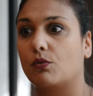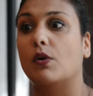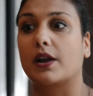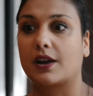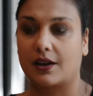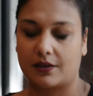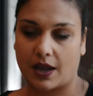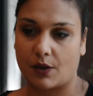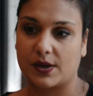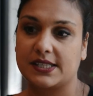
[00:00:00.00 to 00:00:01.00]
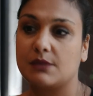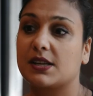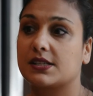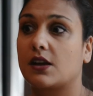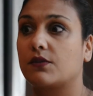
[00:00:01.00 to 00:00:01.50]
what how I see
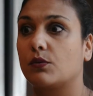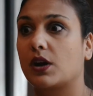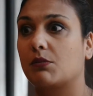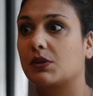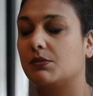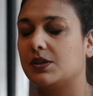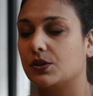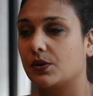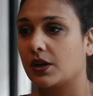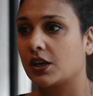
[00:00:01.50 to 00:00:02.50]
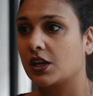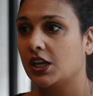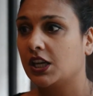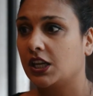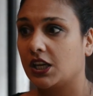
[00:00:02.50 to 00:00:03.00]
myself and what I'm going to be doing
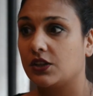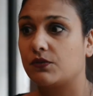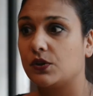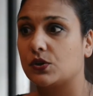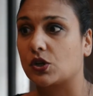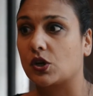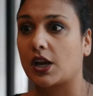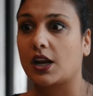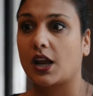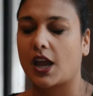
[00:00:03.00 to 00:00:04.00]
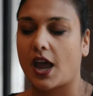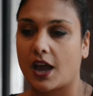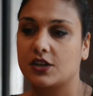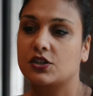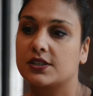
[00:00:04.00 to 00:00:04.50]
in the future. And
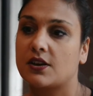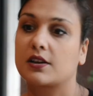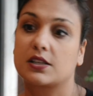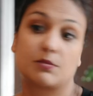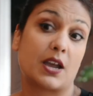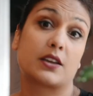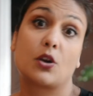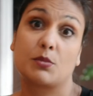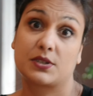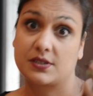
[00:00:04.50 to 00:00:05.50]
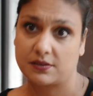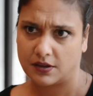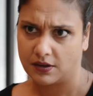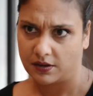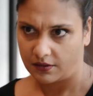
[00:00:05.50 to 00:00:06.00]
as she's talking to me, I can almost
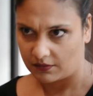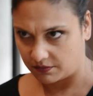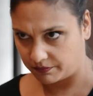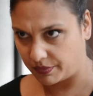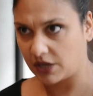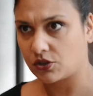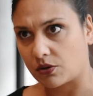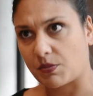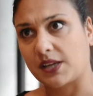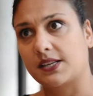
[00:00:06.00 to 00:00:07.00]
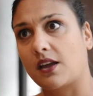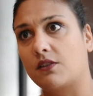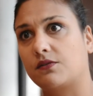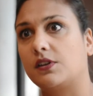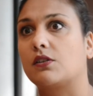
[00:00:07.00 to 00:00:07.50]
picture
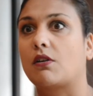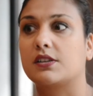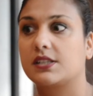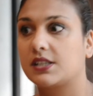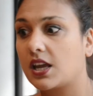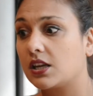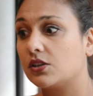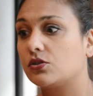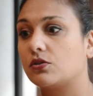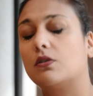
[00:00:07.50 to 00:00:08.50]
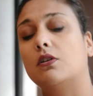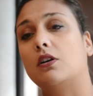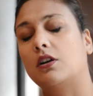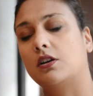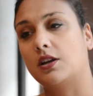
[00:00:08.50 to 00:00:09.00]
myself either on stage
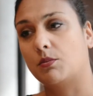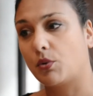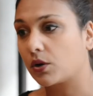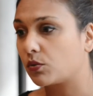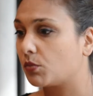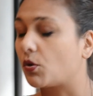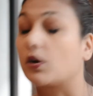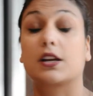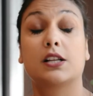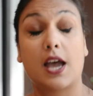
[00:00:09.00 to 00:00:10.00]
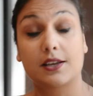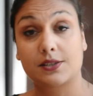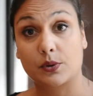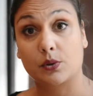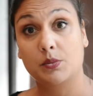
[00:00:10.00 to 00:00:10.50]
or in a boardroom or in a
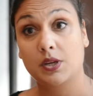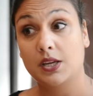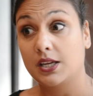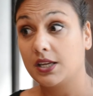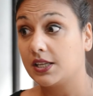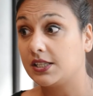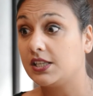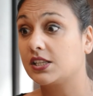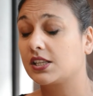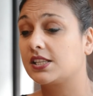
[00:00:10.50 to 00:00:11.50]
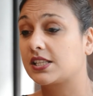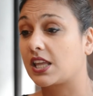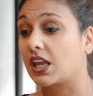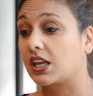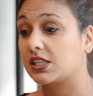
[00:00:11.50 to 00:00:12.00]
classroom teaching these
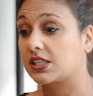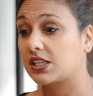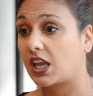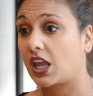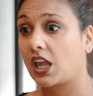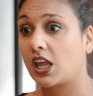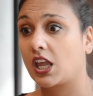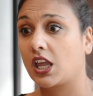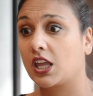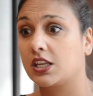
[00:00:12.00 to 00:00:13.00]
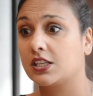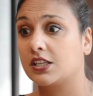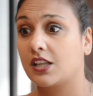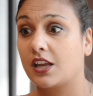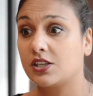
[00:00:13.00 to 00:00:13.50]
things. And
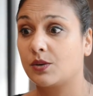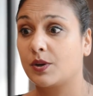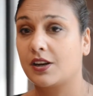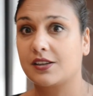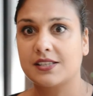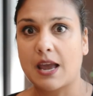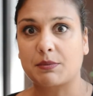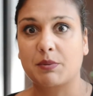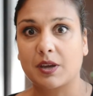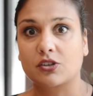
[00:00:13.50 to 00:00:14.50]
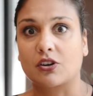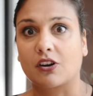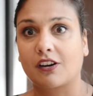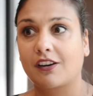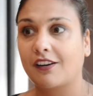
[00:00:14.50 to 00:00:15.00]
then she would snap the picture